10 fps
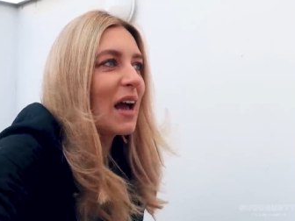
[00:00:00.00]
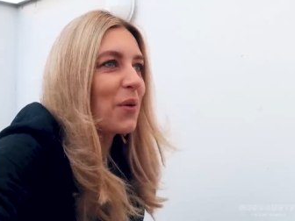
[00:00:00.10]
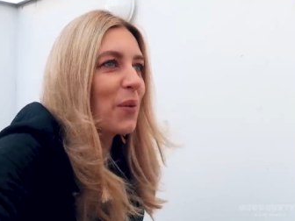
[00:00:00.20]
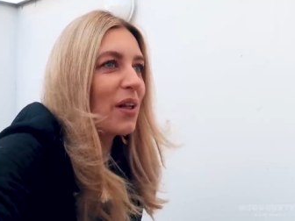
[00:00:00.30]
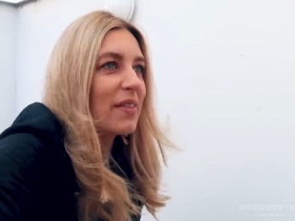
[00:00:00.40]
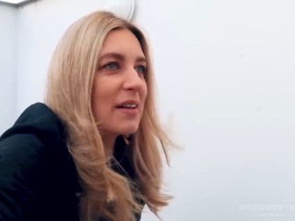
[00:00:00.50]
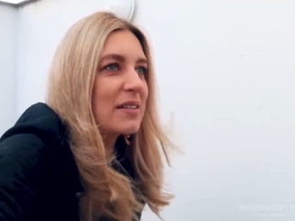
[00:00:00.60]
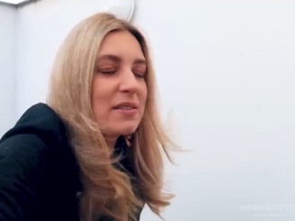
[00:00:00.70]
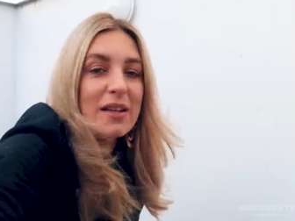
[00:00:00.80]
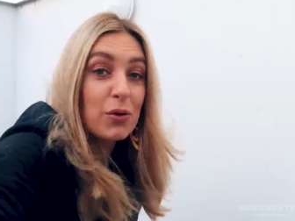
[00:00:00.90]
panel heard
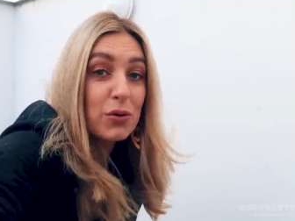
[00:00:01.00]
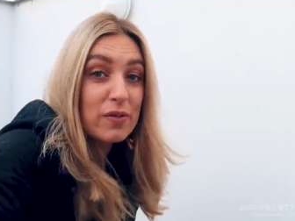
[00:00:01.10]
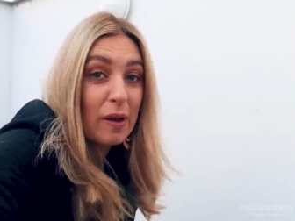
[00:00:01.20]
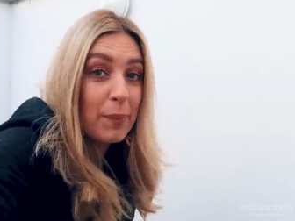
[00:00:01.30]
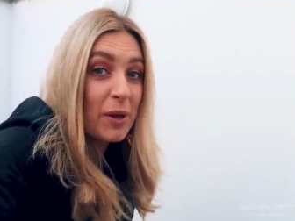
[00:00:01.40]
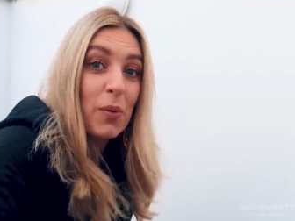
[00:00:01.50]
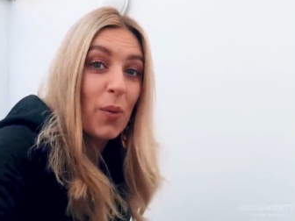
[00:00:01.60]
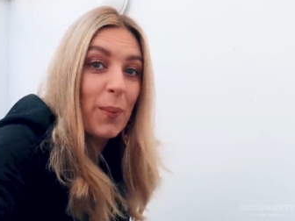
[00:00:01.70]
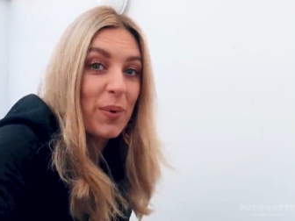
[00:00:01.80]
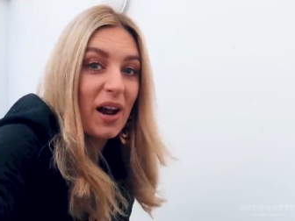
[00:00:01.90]
this. Some people
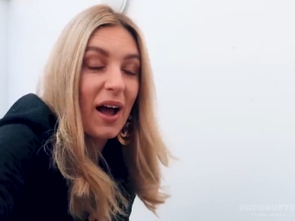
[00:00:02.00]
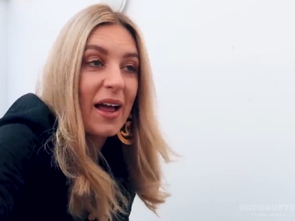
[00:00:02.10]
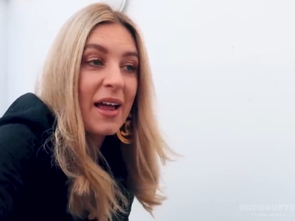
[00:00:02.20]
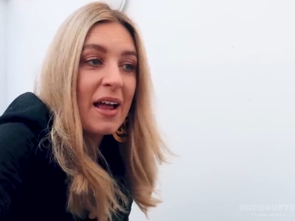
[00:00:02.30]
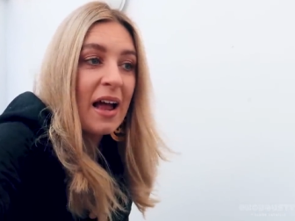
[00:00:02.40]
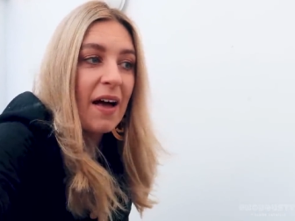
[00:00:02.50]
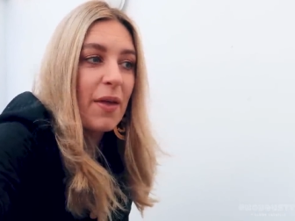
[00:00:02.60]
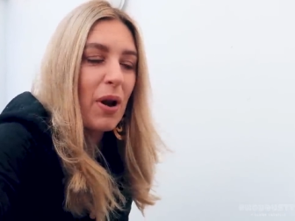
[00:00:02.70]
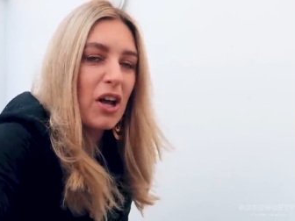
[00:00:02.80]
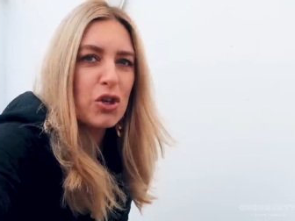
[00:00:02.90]
weren't polite, and
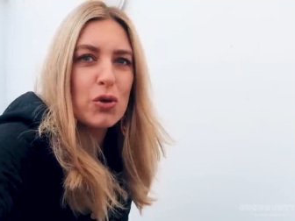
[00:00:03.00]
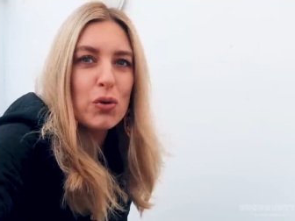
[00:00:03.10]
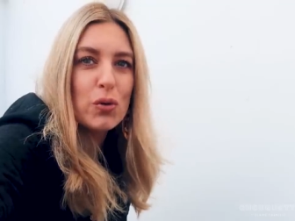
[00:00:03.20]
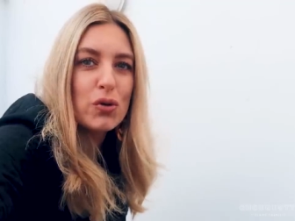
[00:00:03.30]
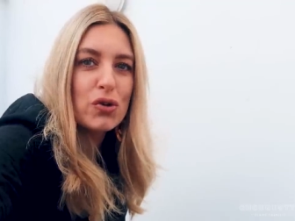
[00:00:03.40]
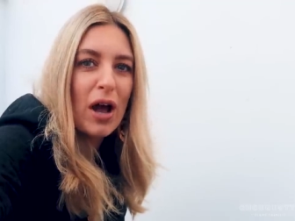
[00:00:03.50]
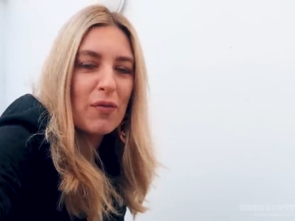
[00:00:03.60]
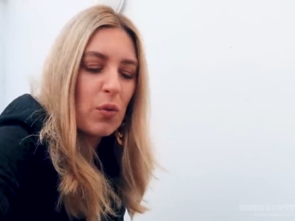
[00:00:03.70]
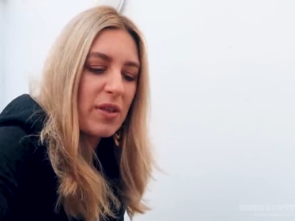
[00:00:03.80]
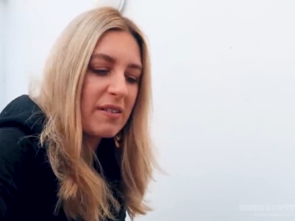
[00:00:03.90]
they were like, "You
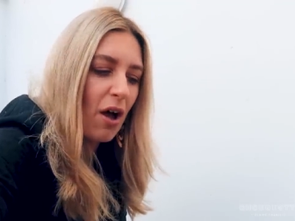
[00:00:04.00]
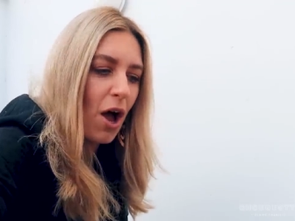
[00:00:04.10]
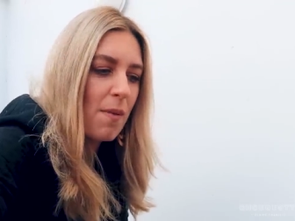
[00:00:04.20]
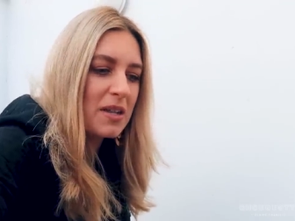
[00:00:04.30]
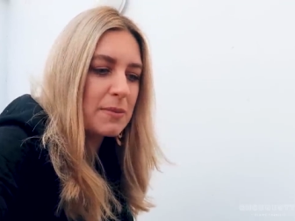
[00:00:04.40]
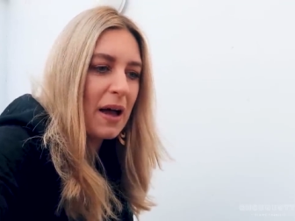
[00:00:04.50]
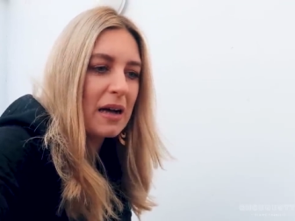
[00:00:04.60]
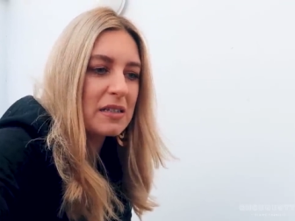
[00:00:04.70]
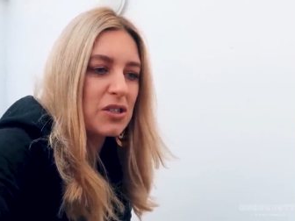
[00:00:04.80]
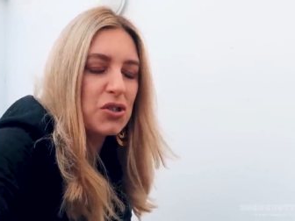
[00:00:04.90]
have all these Hermes
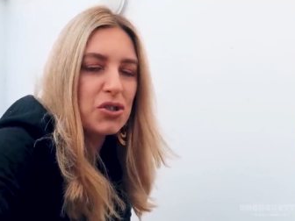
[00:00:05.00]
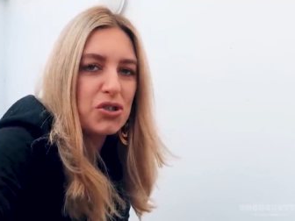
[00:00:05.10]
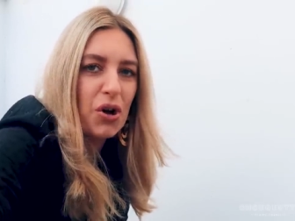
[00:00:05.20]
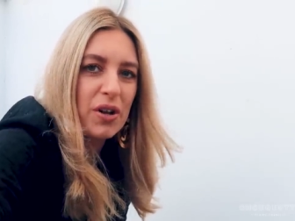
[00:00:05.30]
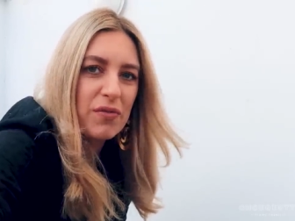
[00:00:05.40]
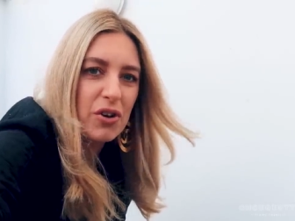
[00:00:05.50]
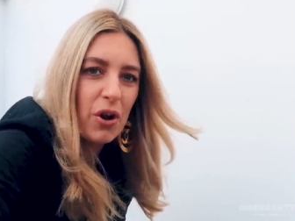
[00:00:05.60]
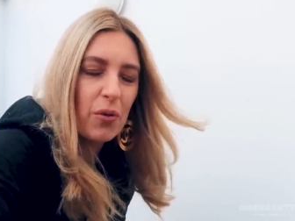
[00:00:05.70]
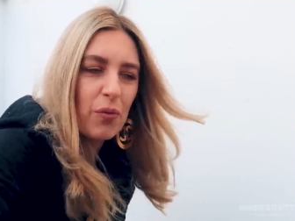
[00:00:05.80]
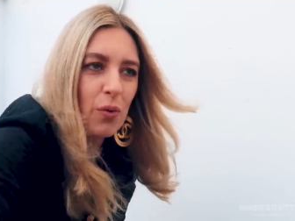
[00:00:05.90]
bags, and you don't even
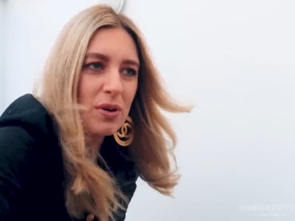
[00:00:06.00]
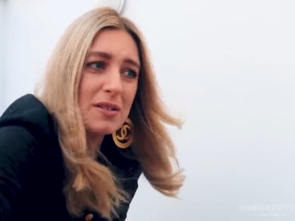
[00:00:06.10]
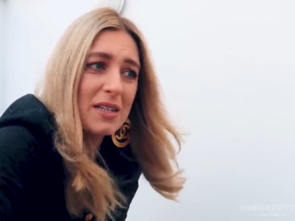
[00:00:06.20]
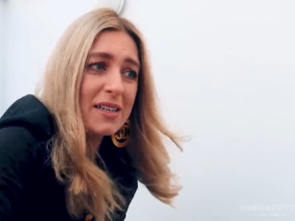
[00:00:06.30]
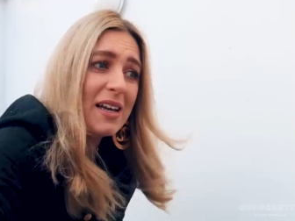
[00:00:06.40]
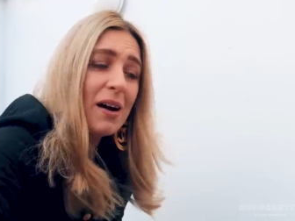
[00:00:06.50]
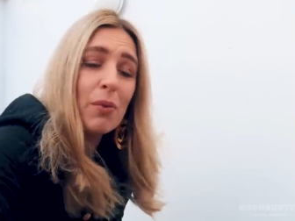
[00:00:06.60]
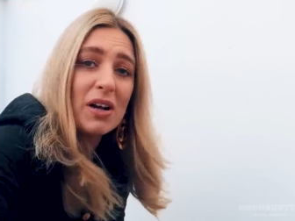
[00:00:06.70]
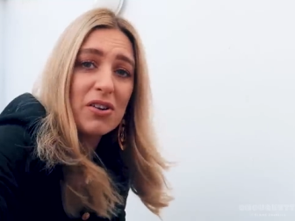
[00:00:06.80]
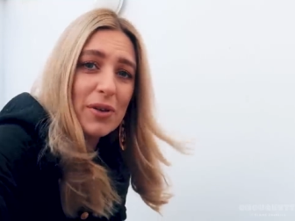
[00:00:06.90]
know the rule." And I was like, "Yeah,
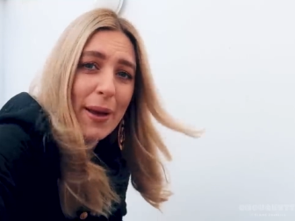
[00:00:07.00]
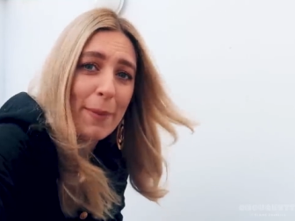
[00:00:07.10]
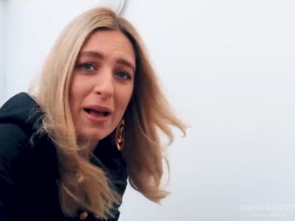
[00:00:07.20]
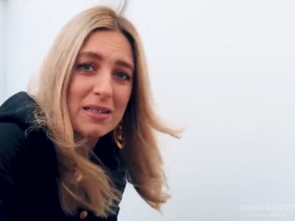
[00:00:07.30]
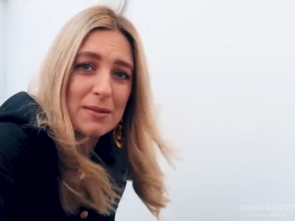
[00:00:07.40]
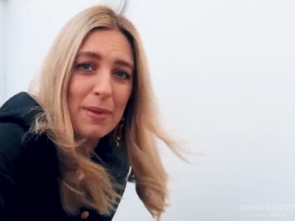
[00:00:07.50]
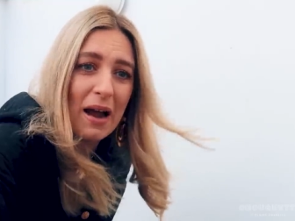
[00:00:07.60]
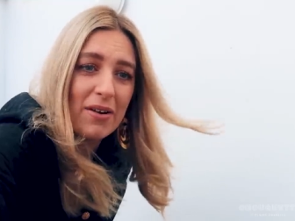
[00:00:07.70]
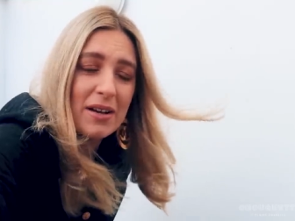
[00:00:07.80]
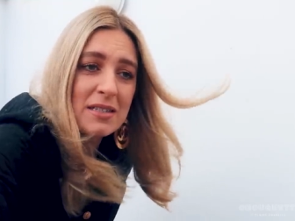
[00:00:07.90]
well, I don't get bags in
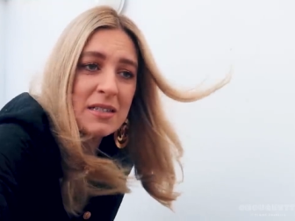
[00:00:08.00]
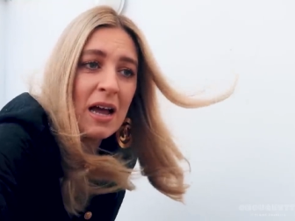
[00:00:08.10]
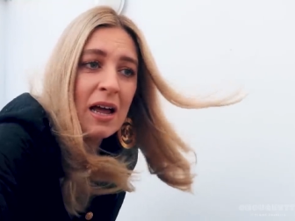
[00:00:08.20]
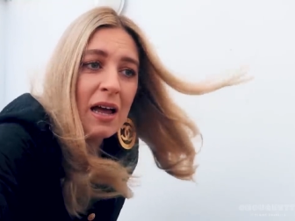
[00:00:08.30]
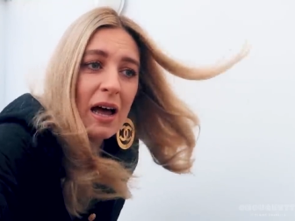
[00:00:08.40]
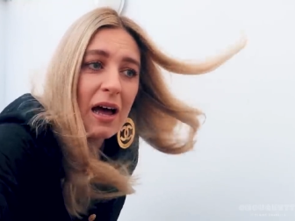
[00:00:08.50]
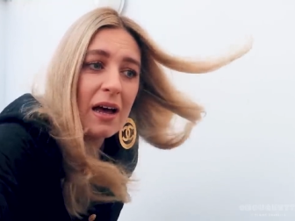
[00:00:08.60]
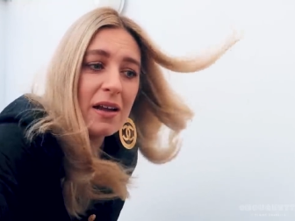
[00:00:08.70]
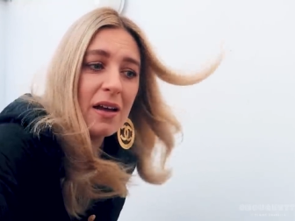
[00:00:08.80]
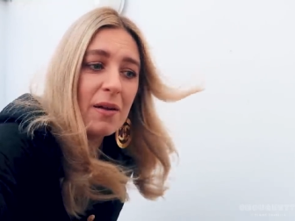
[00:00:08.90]
Paris,"
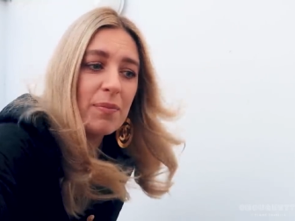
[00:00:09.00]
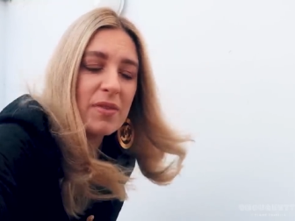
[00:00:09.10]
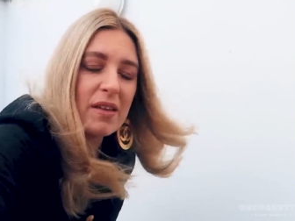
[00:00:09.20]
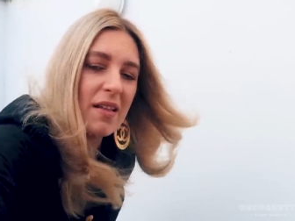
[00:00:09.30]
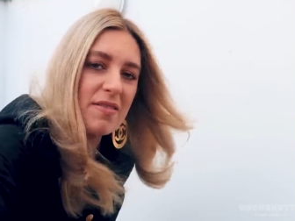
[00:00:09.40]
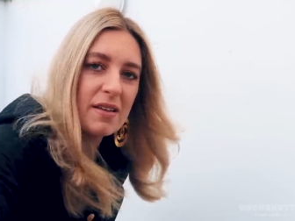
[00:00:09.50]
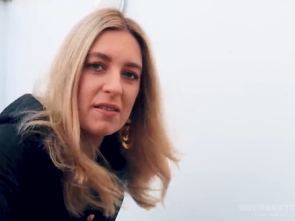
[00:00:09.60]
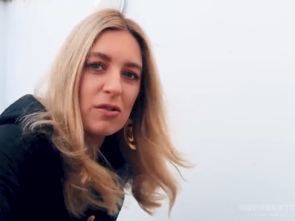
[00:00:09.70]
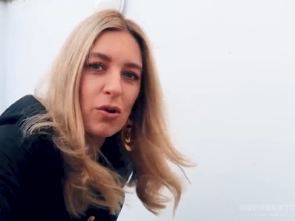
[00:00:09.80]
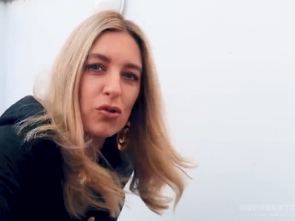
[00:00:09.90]
and they said,
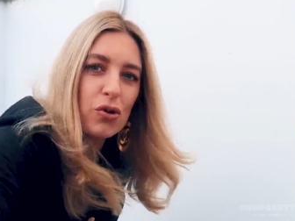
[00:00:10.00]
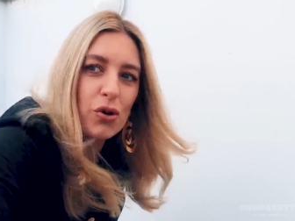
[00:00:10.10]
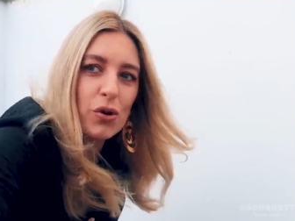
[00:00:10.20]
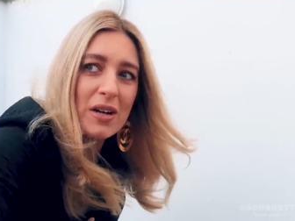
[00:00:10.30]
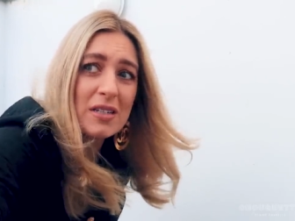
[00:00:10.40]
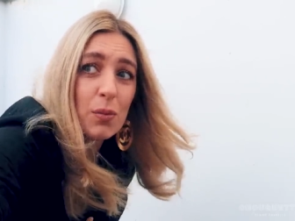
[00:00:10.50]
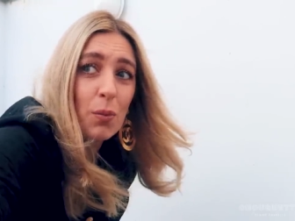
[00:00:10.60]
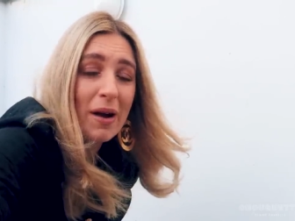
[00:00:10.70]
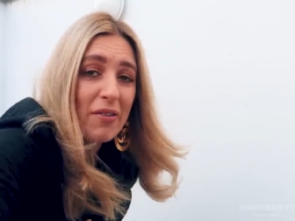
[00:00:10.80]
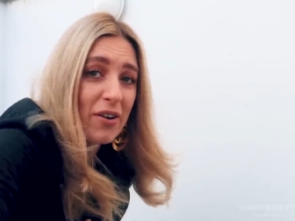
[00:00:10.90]
"This is not true." And I said,
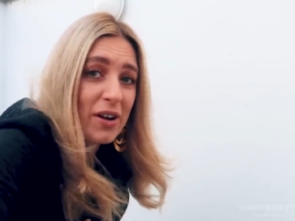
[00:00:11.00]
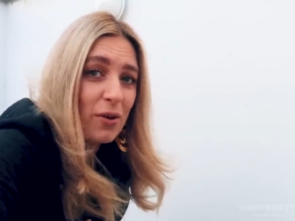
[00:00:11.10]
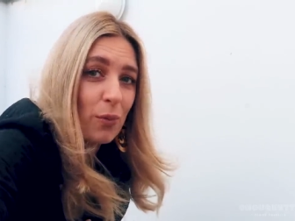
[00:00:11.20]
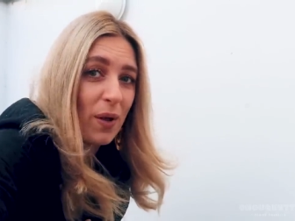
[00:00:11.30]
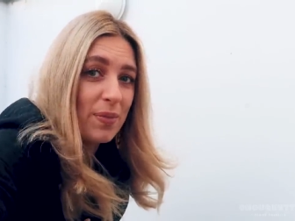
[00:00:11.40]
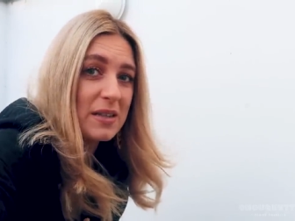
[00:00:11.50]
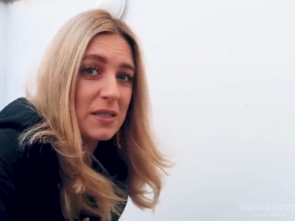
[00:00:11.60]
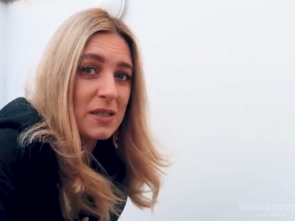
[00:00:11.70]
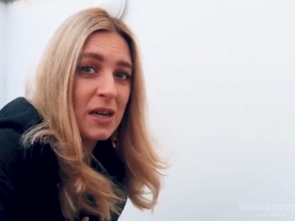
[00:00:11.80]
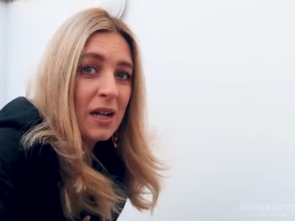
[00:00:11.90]
"Well, my friend got one
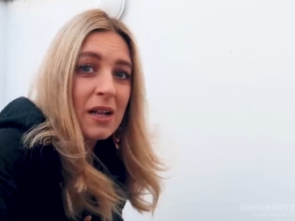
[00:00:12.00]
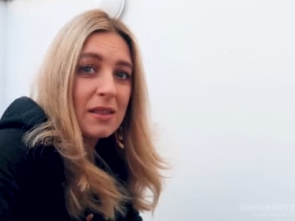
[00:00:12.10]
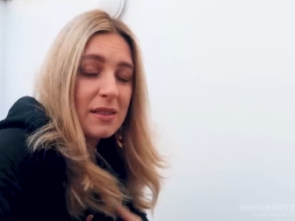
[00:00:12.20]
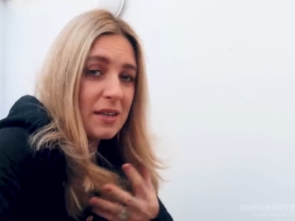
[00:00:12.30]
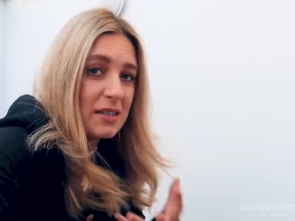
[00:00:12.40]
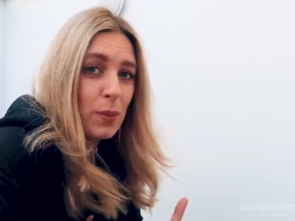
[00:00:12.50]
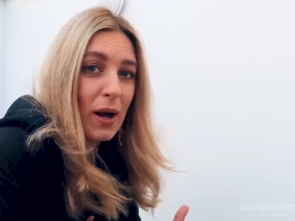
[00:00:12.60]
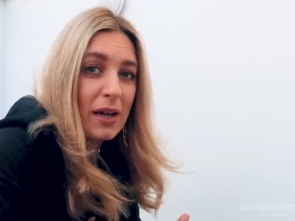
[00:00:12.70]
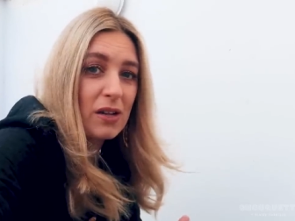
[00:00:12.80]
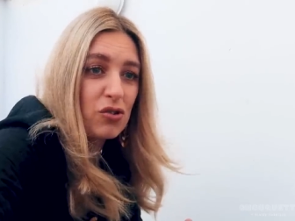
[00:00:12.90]
this
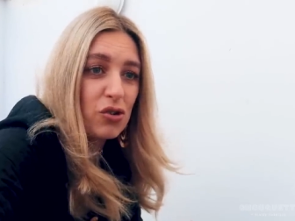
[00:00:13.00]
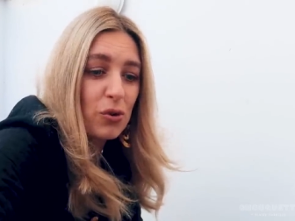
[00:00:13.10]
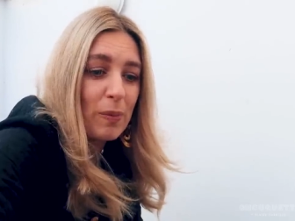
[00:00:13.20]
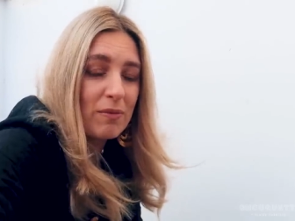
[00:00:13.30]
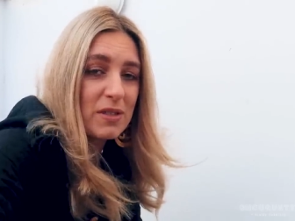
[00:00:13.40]
way 2